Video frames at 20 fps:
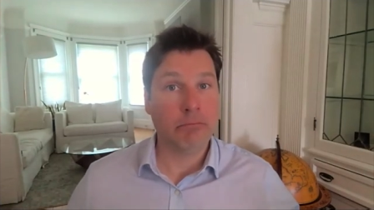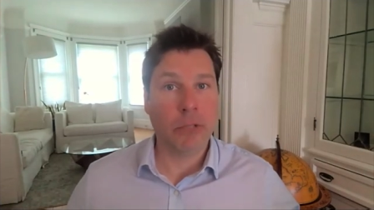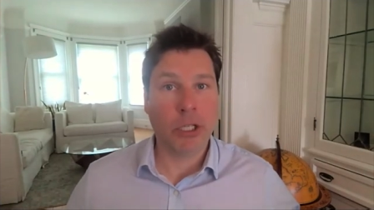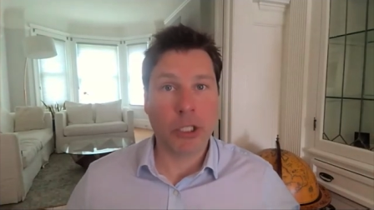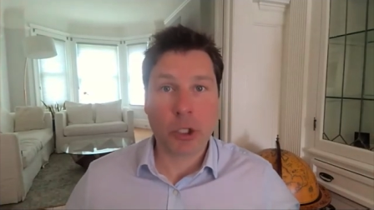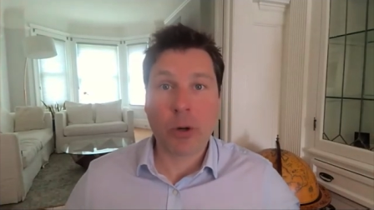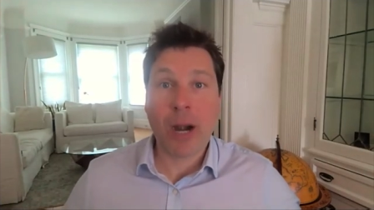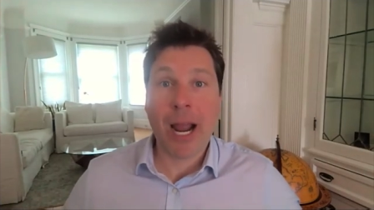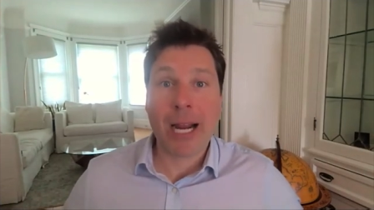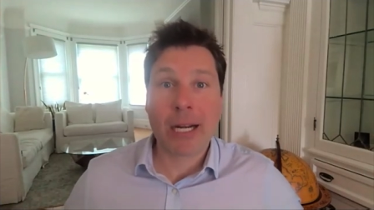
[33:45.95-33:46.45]

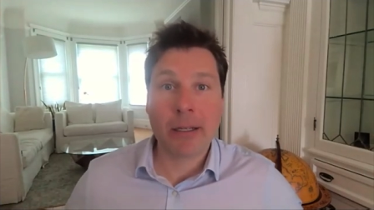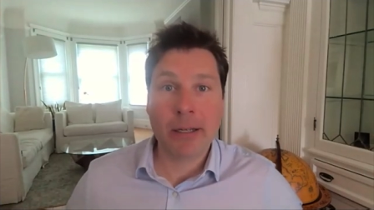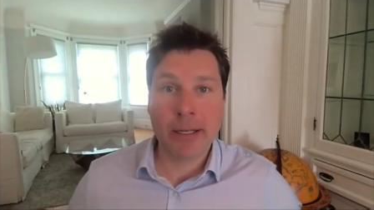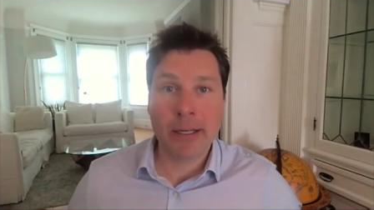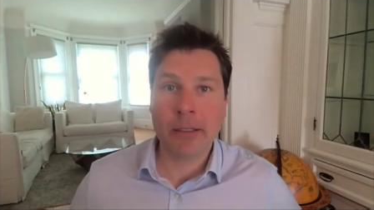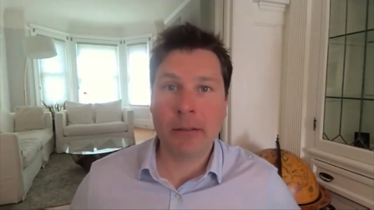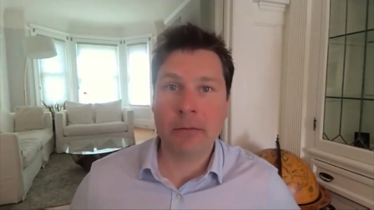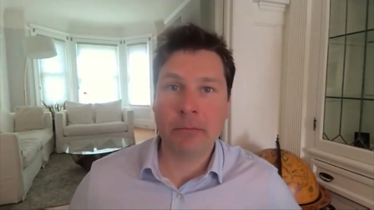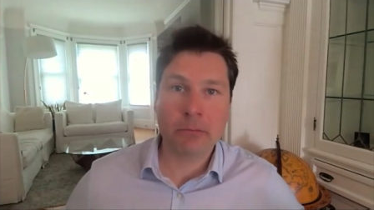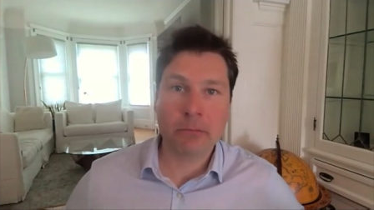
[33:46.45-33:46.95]

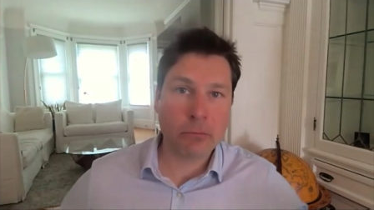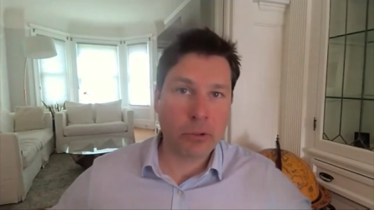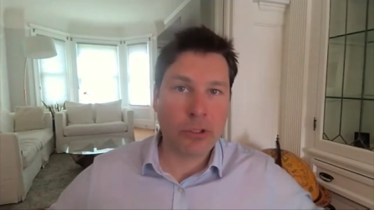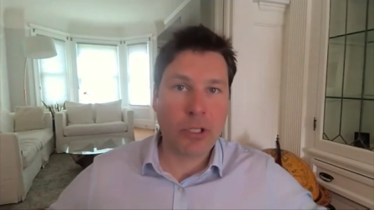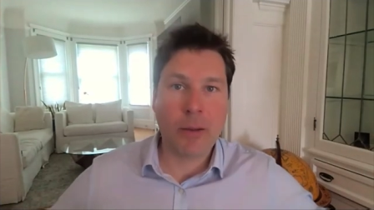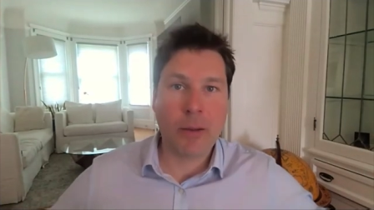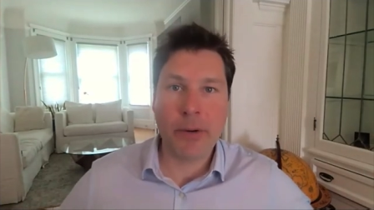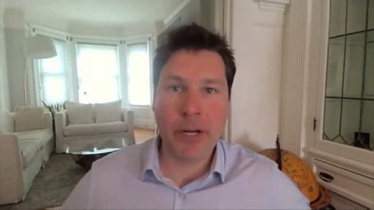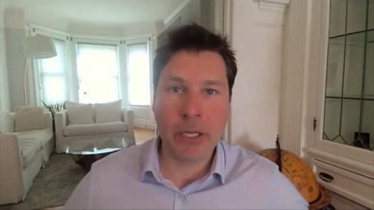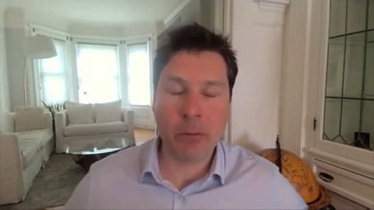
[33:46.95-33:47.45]
attracting,
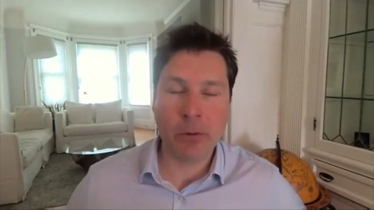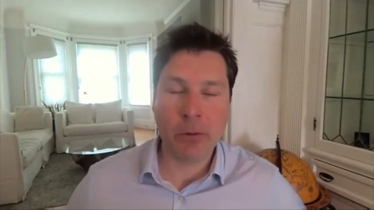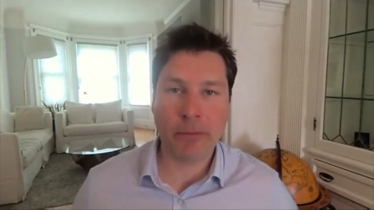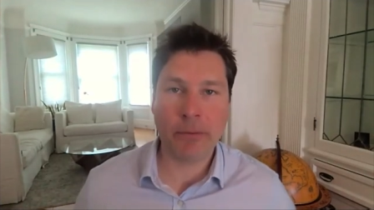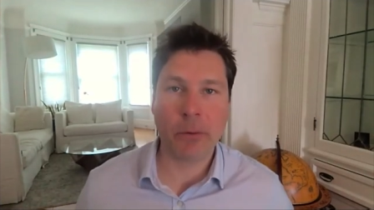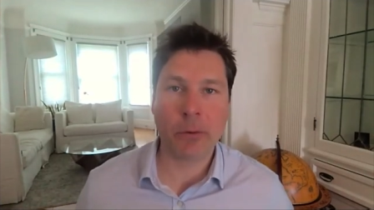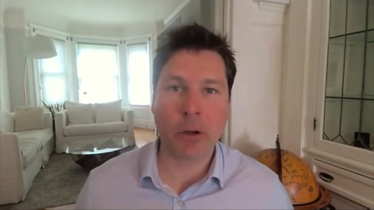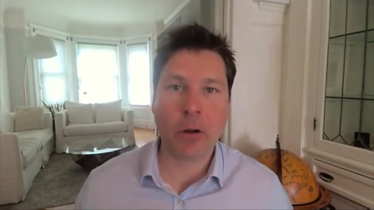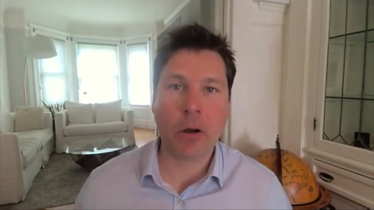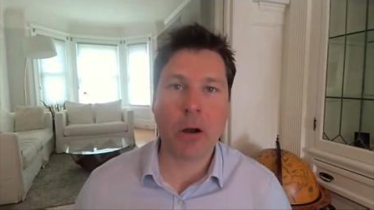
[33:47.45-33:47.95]
summoning, whatever
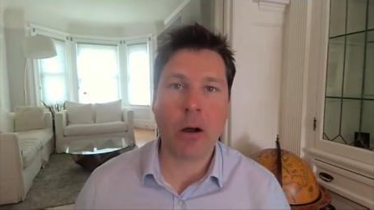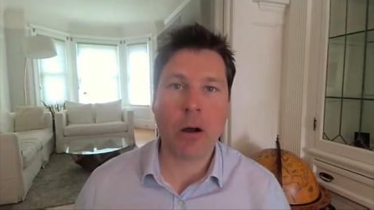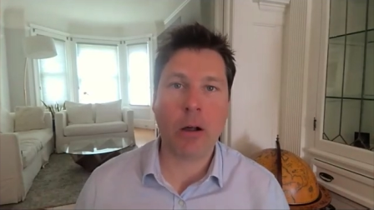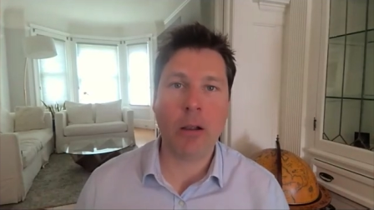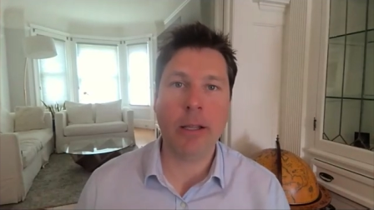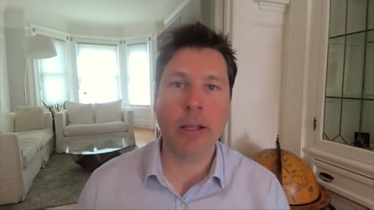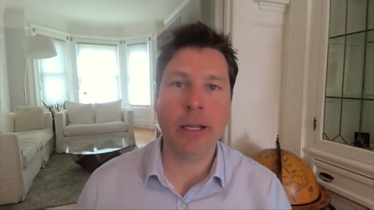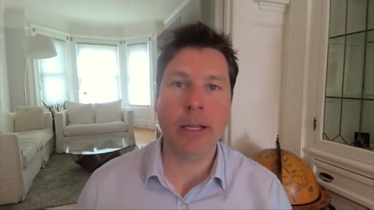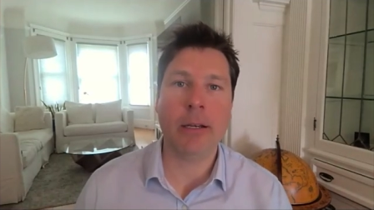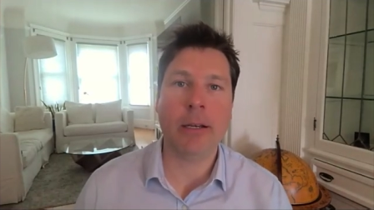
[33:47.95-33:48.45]
you want to
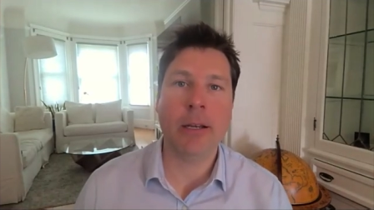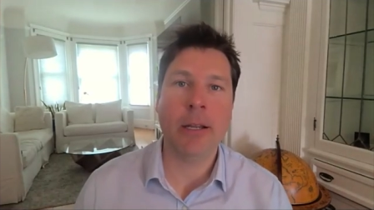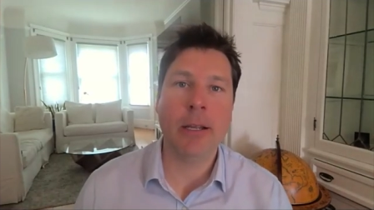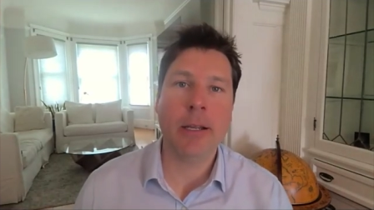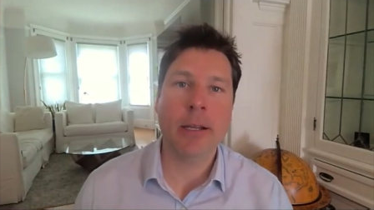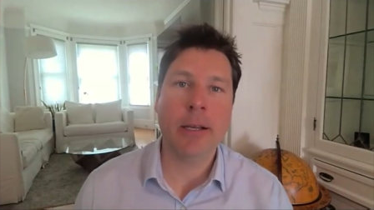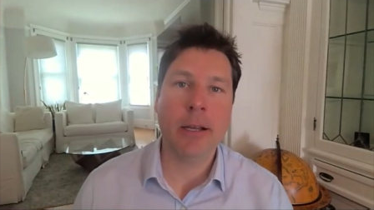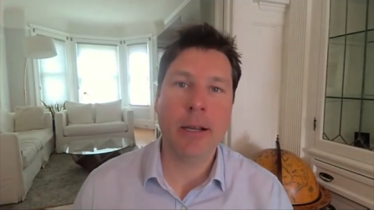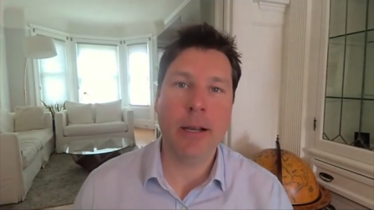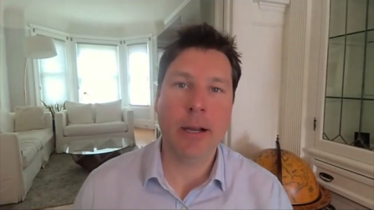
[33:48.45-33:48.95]
call it,
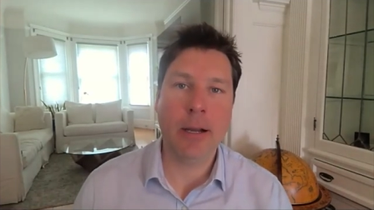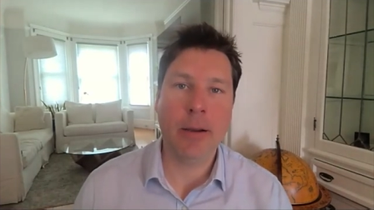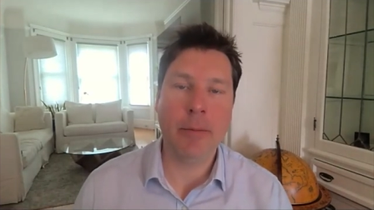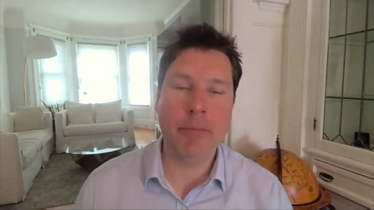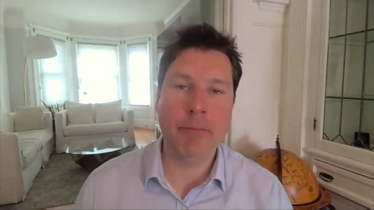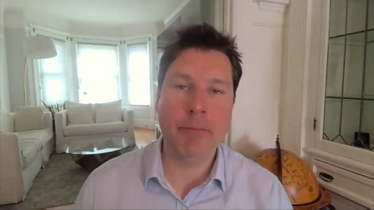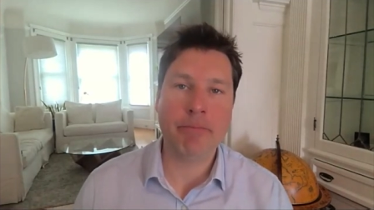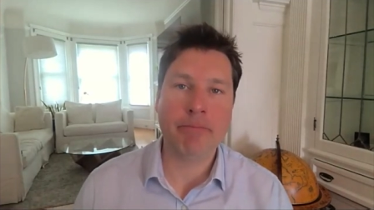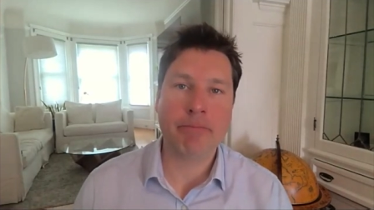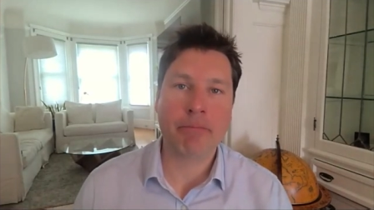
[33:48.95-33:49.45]

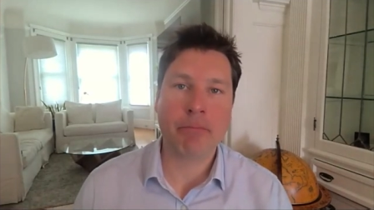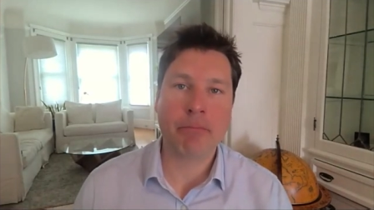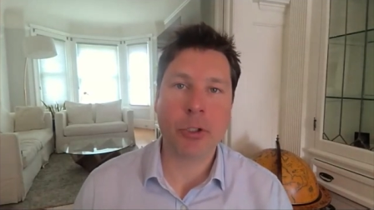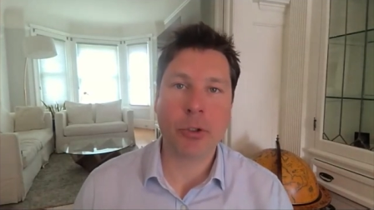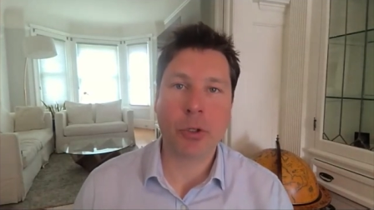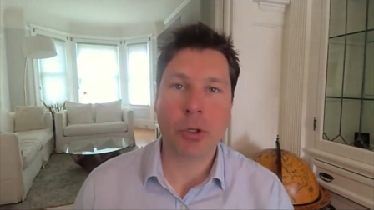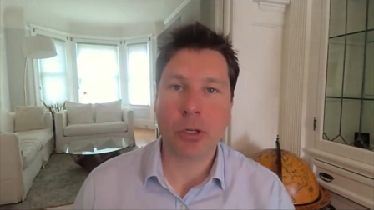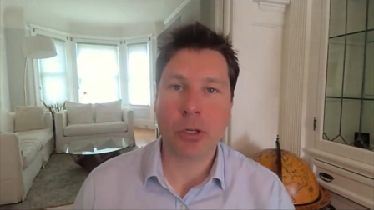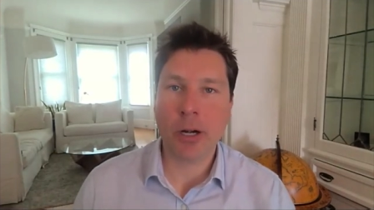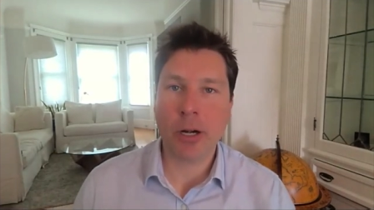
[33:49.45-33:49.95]

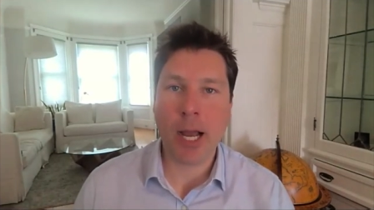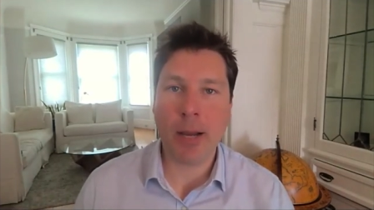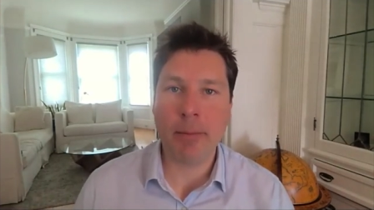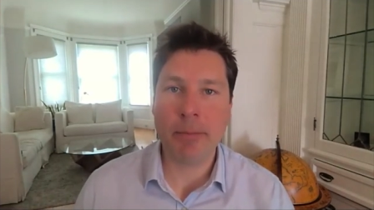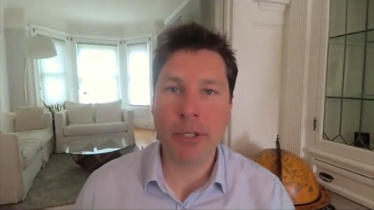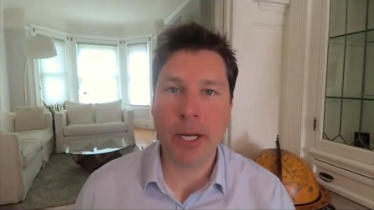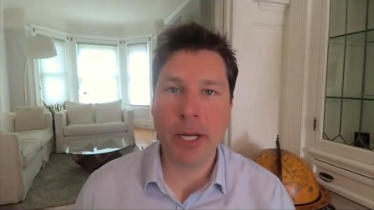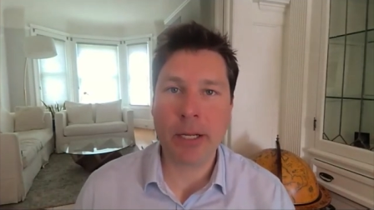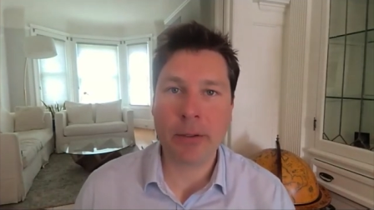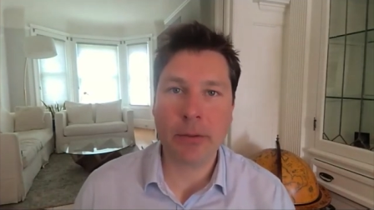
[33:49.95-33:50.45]
certain
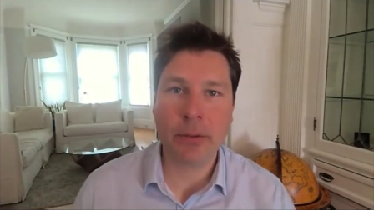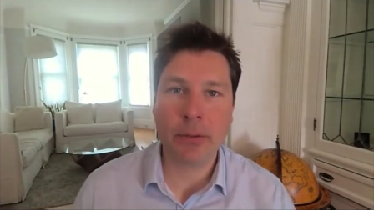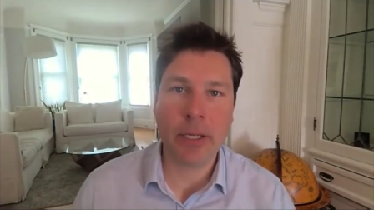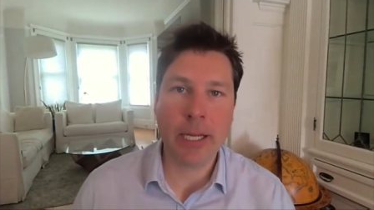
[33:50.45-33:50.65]
objects.